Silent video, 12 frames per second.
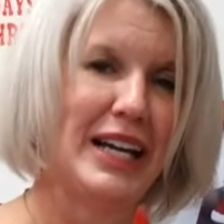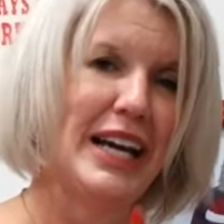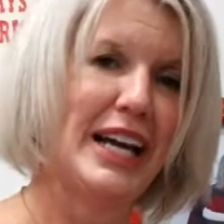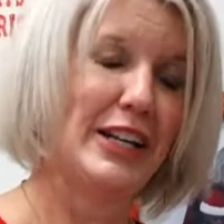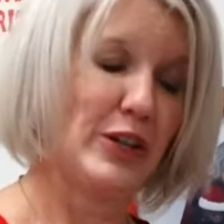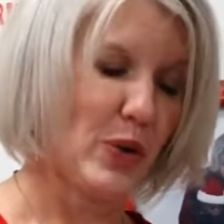
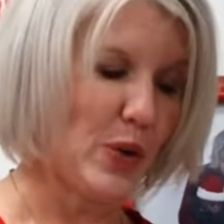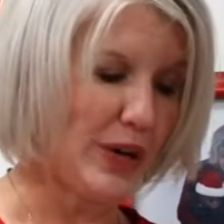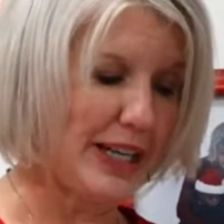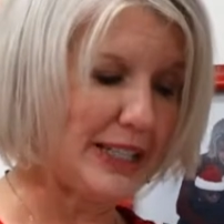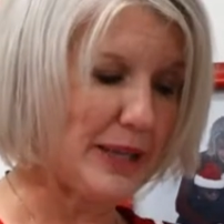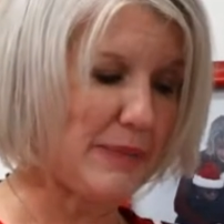And
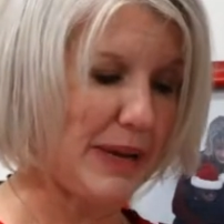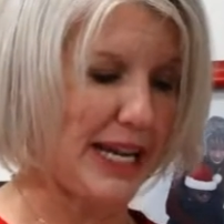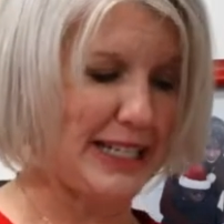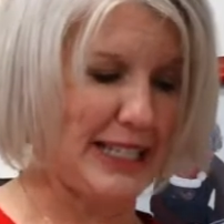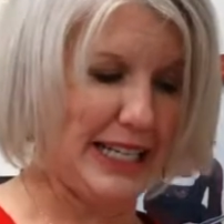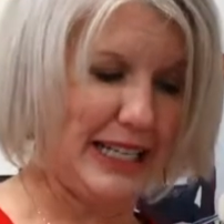according to
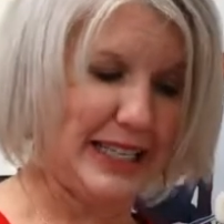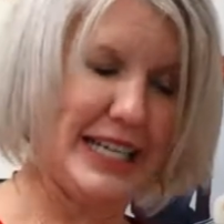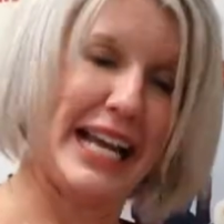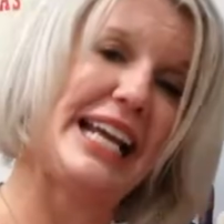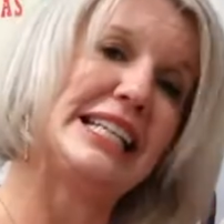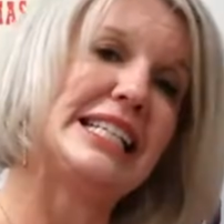Macy's, in
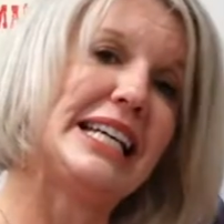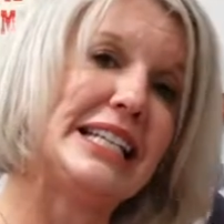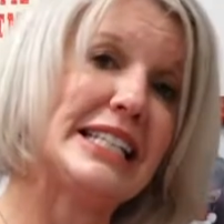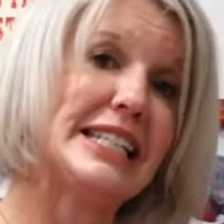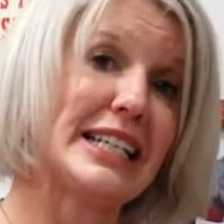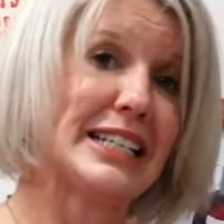
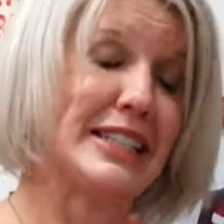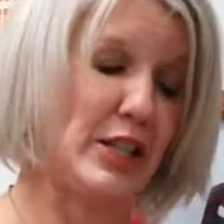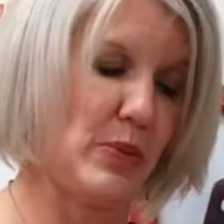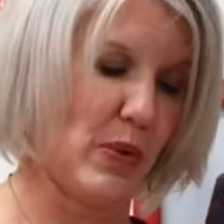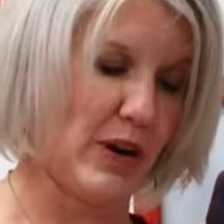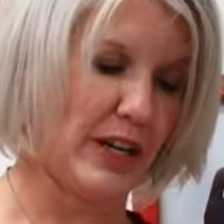
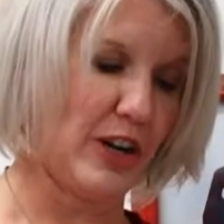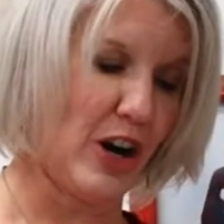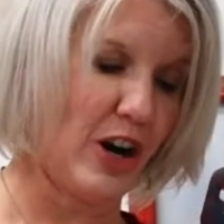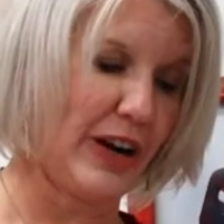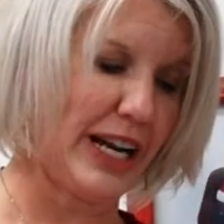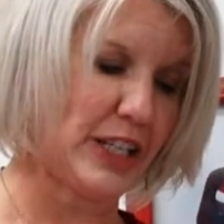1861,
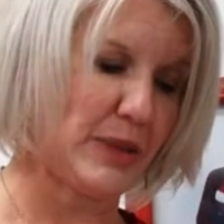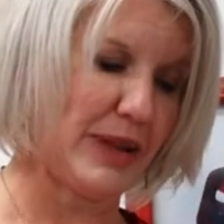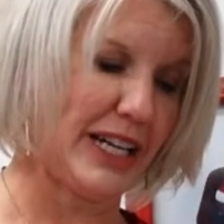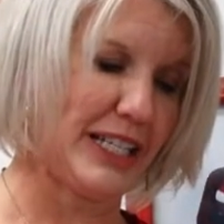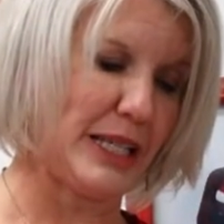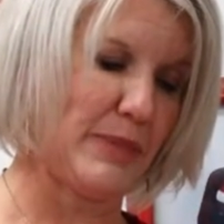R.H.
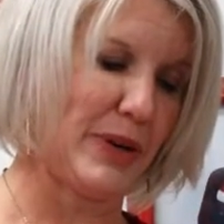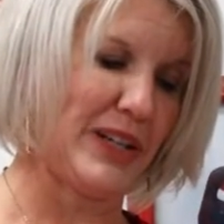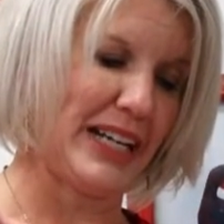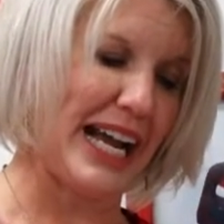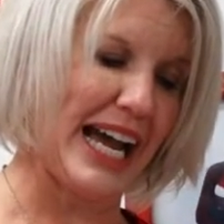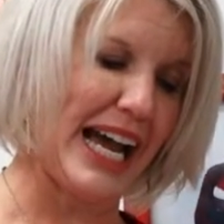Macy put
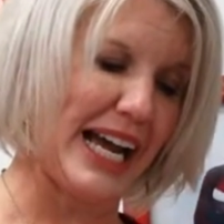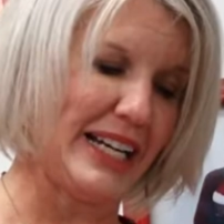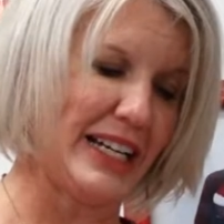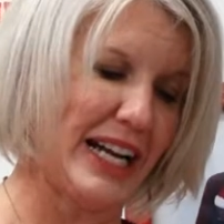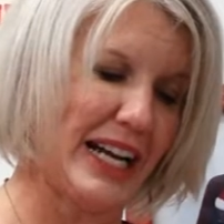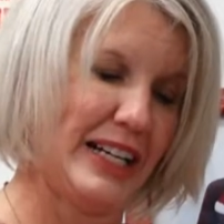an
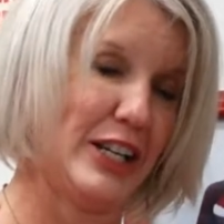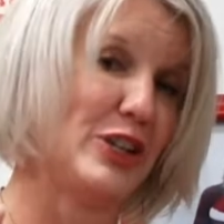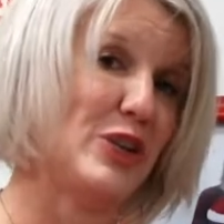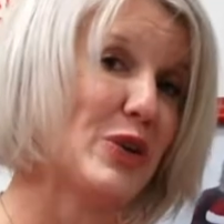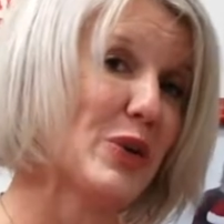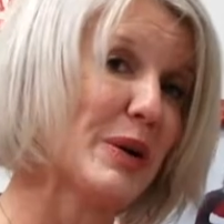ad in a
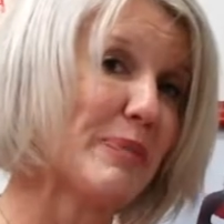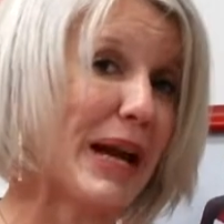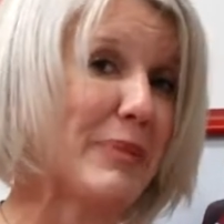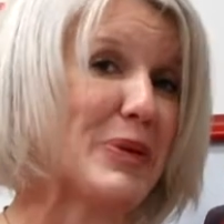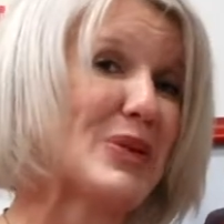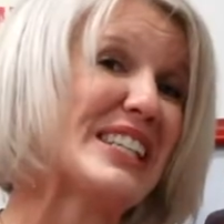New York
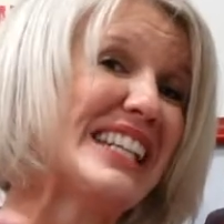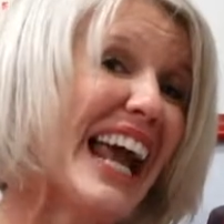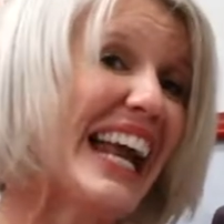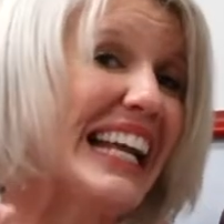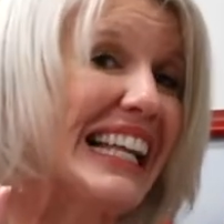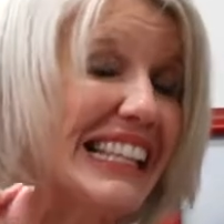paper
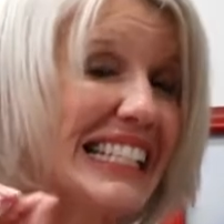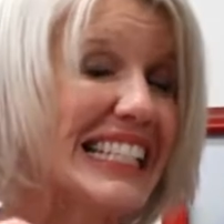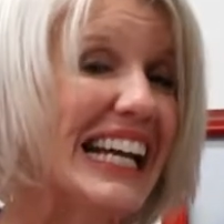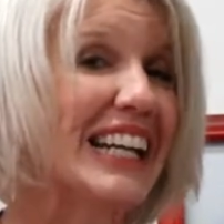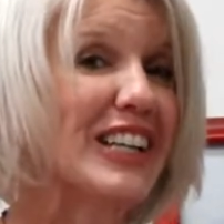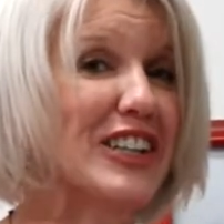stating that
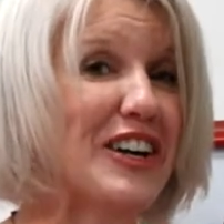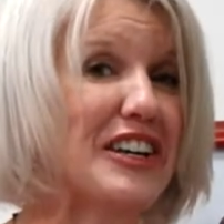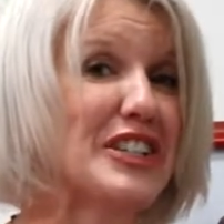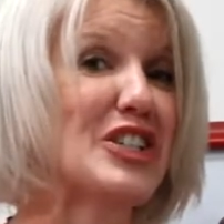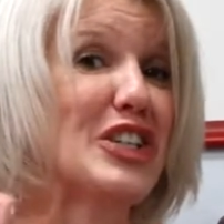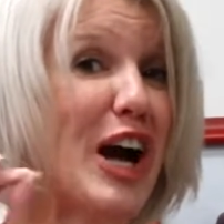Santa
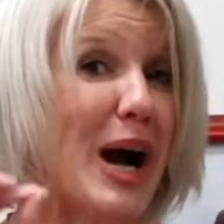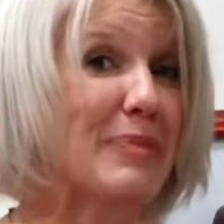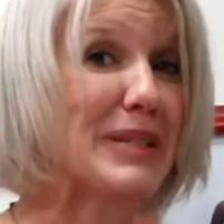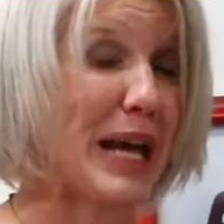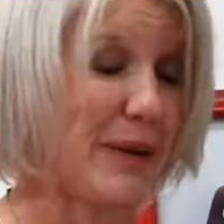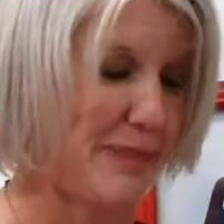Claus
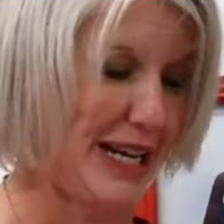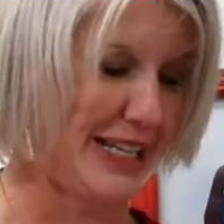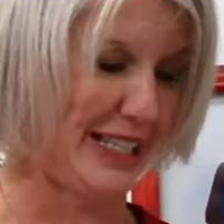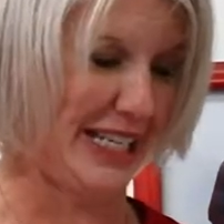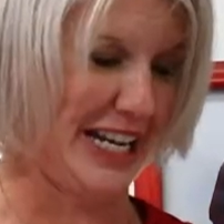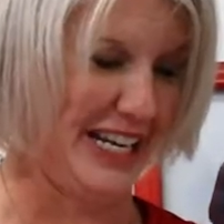shopped at
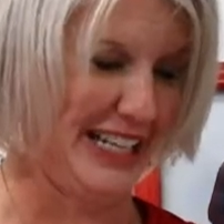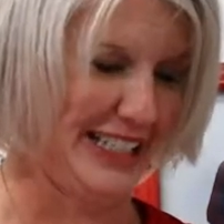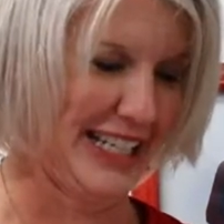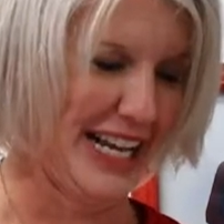Macy's,